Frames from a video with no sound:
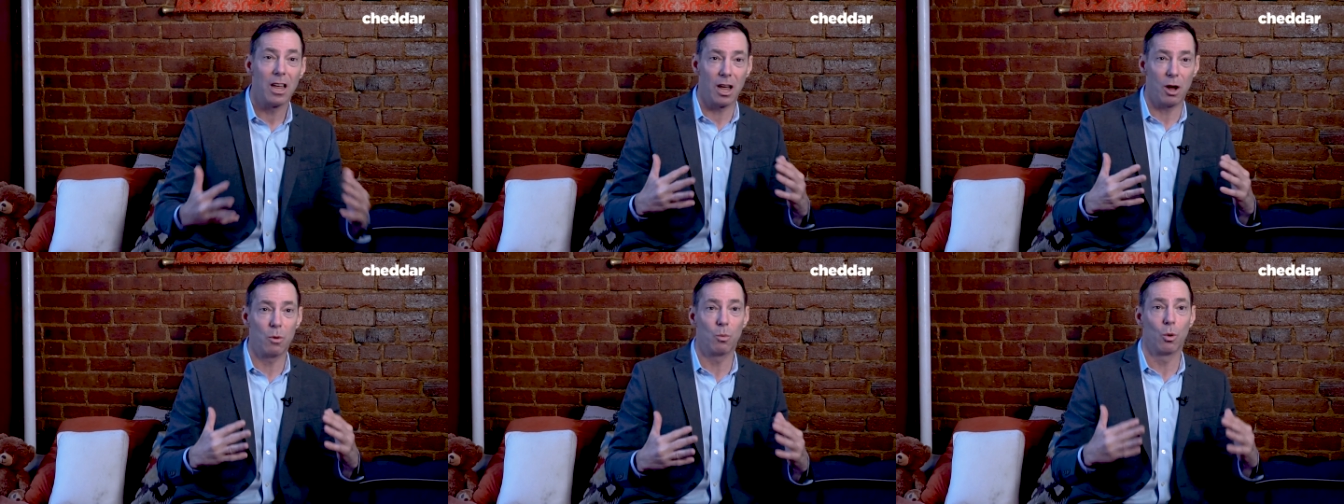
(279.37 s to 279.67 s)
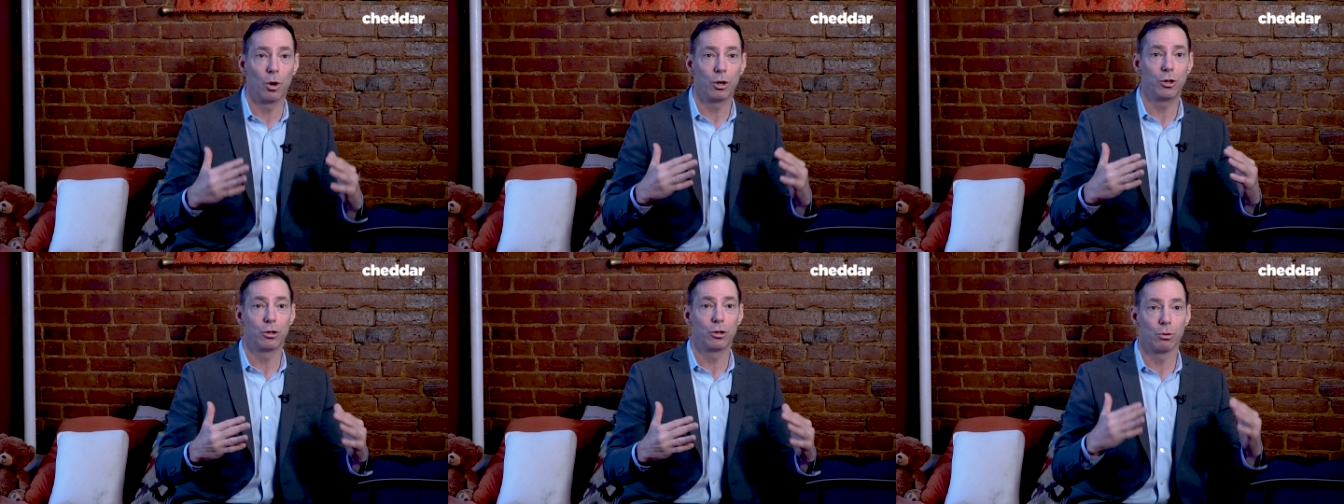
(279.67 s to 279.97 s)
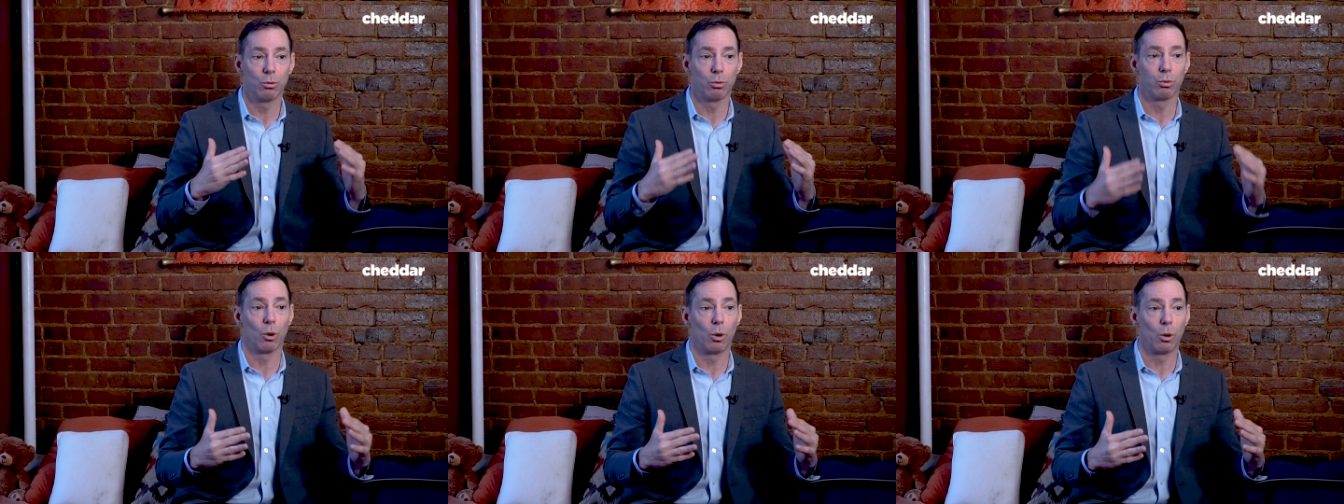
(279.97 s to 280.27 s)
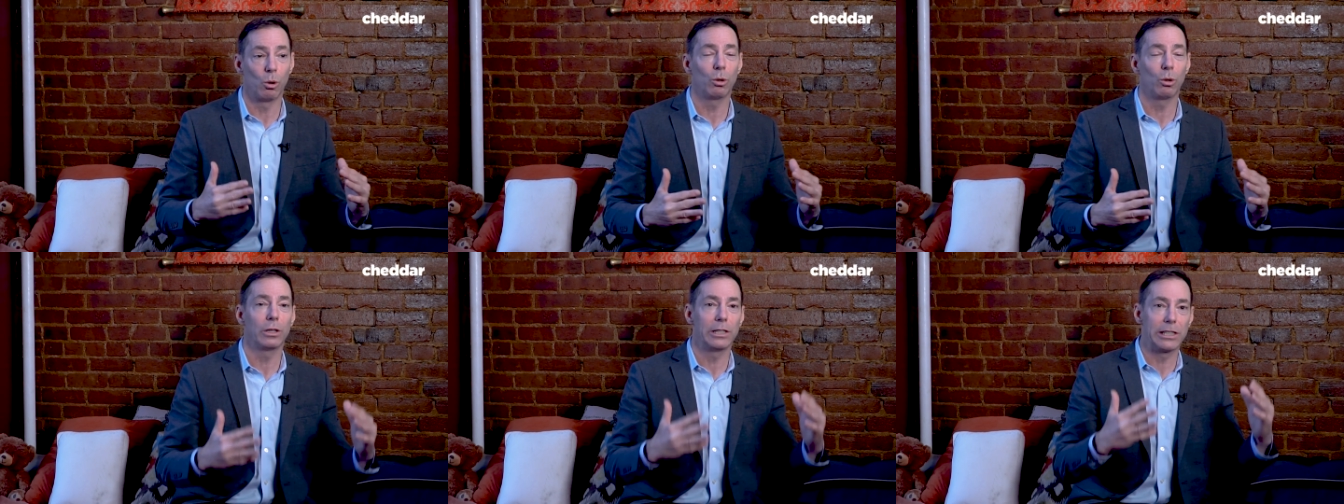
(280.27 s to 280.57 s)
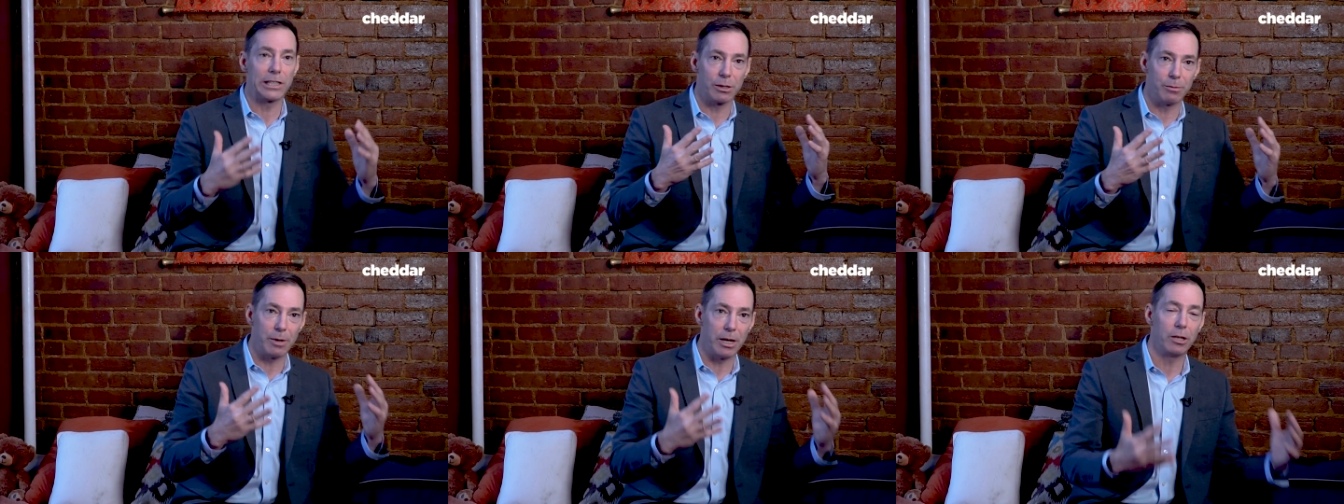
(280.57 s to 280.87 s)
and what your role
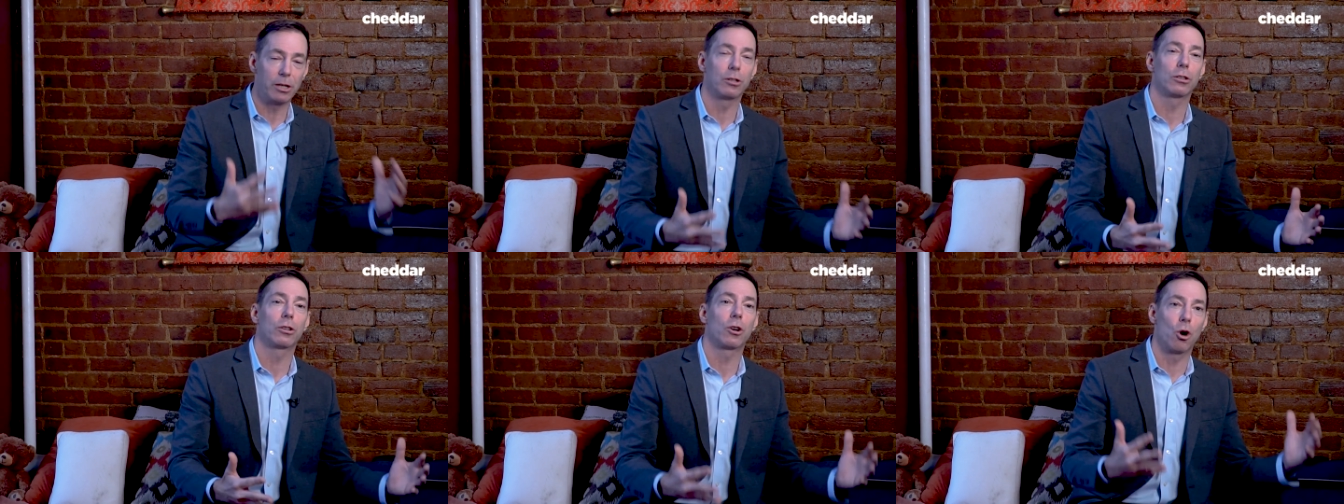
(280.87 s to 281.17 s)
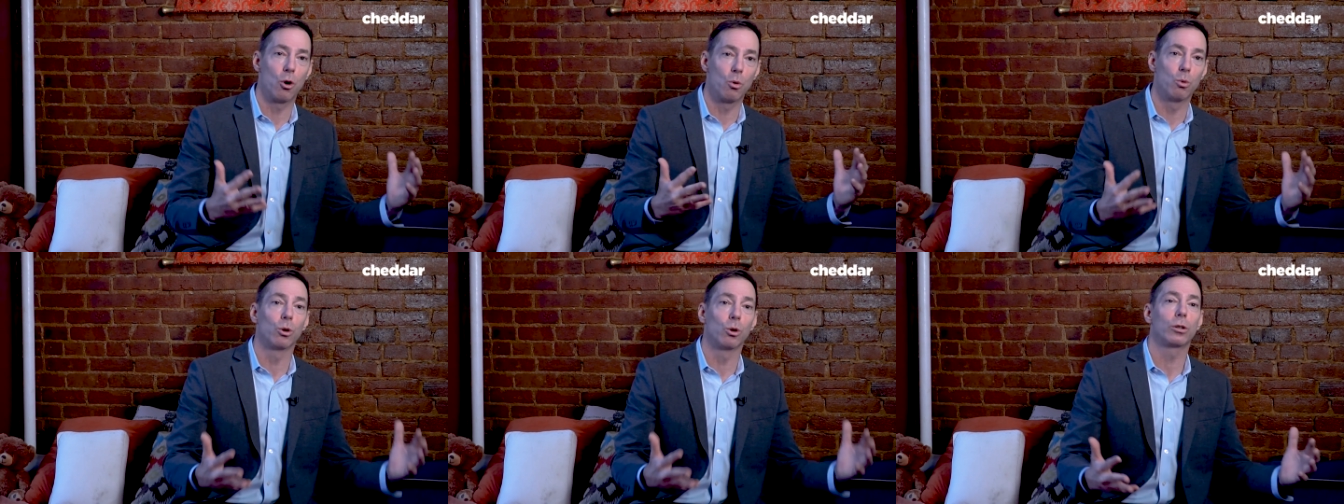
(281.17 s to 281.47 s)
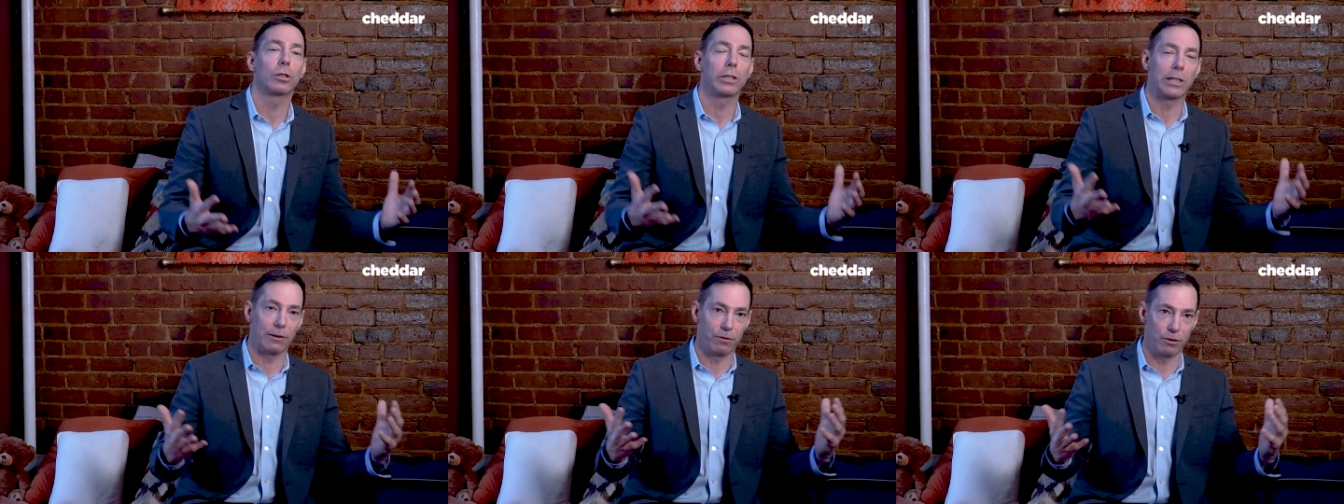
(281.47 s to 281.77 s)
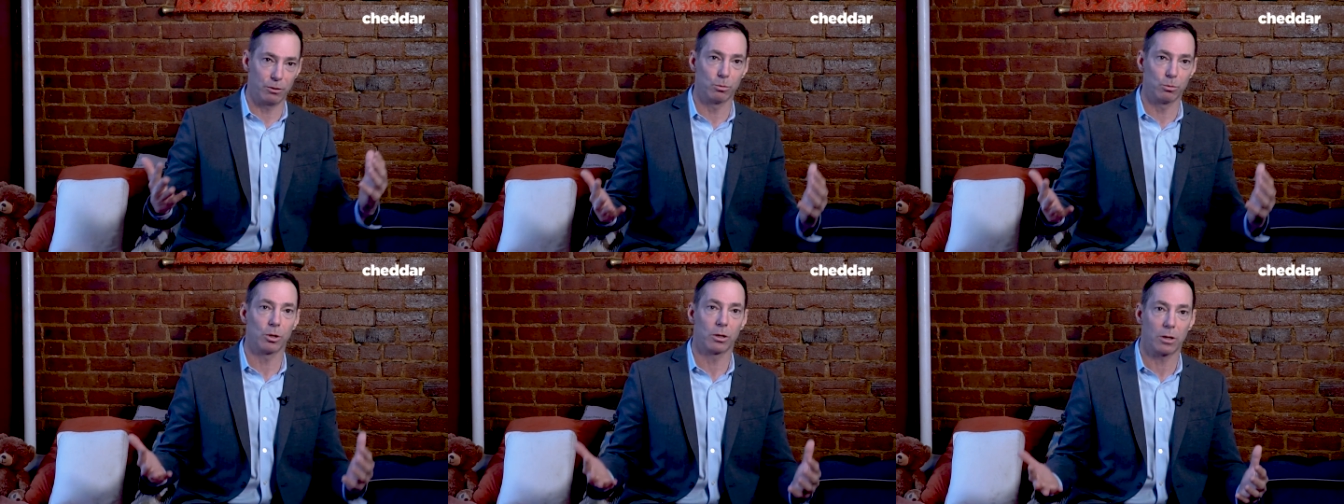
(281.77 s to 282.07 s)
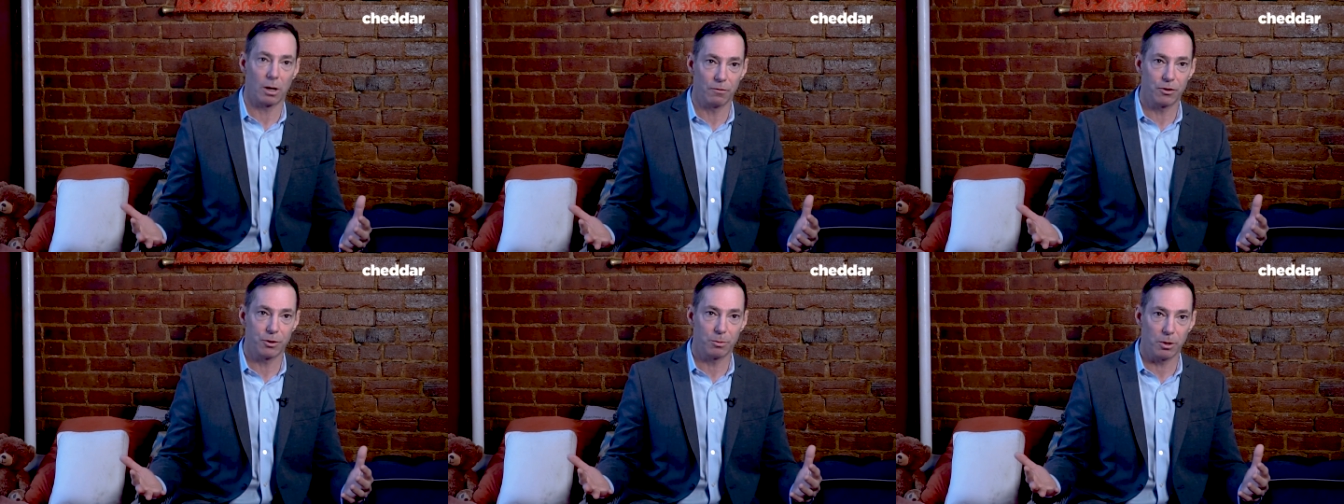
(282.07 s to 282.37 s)
is to make your coworkers feel more
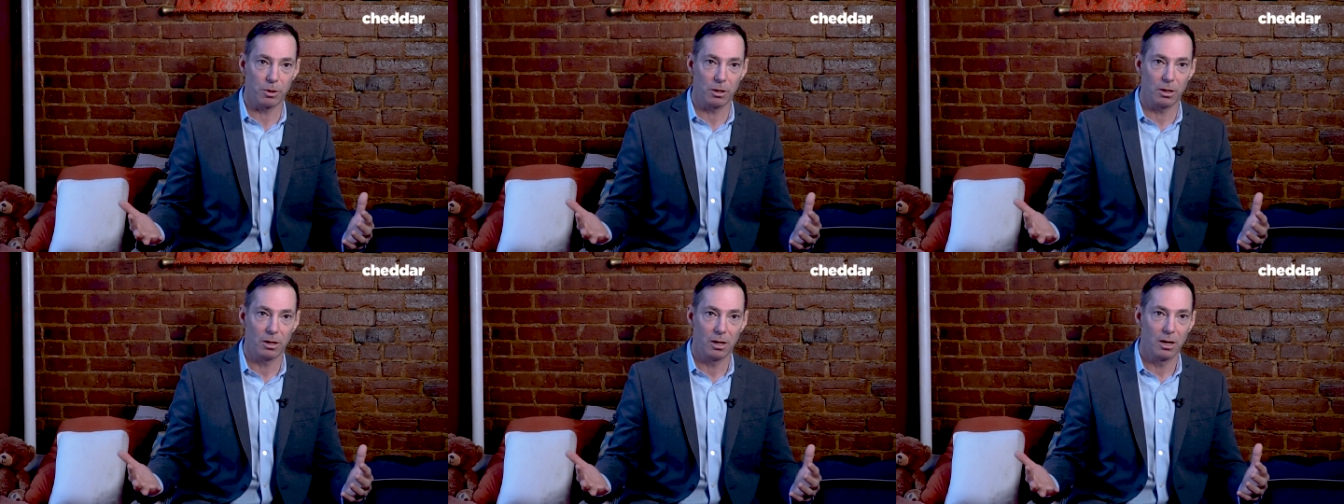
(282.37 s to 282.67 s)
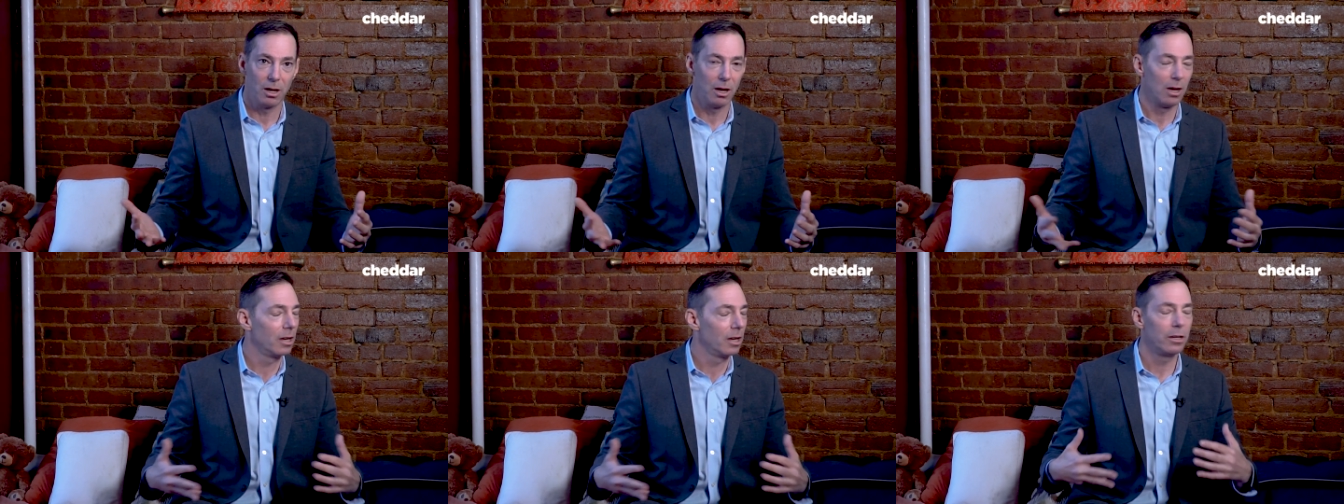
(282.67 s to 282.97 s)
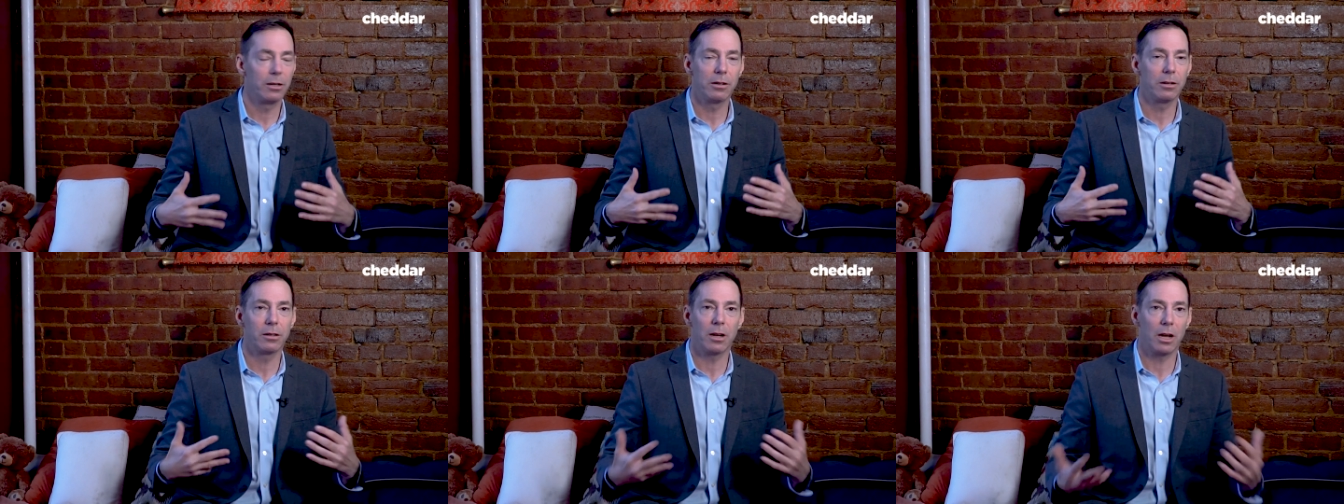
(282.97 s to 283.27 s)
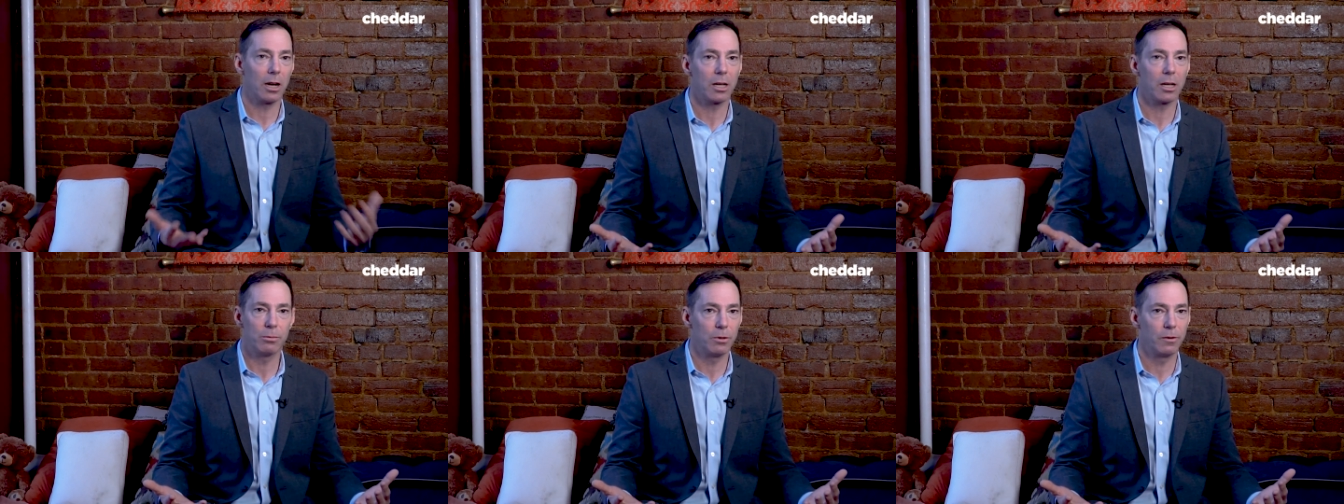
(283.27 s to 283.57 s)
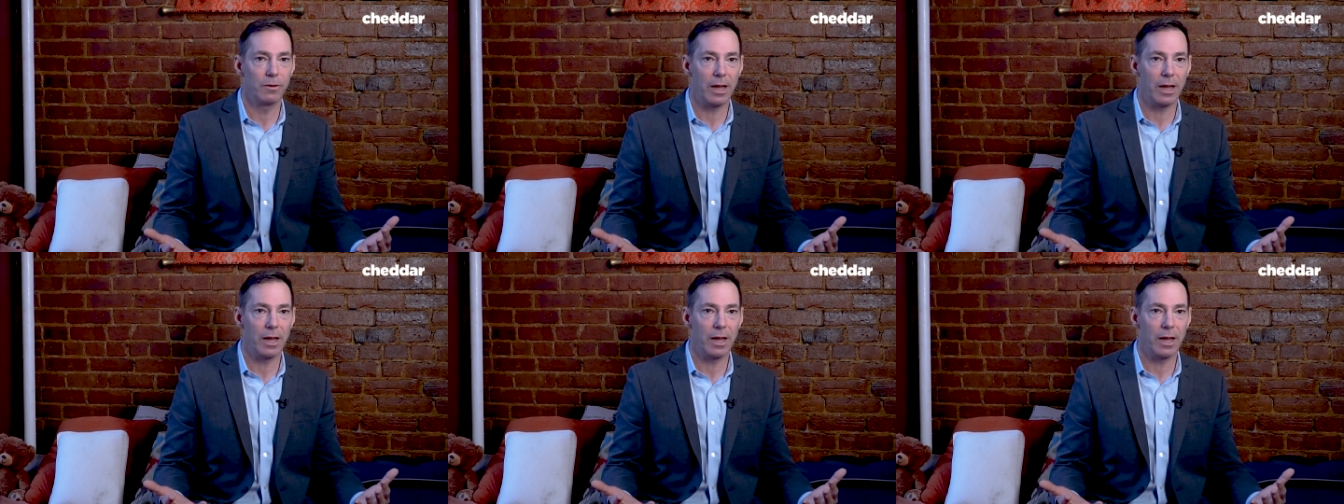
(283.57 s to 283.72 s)
comfortable, you're not gonna move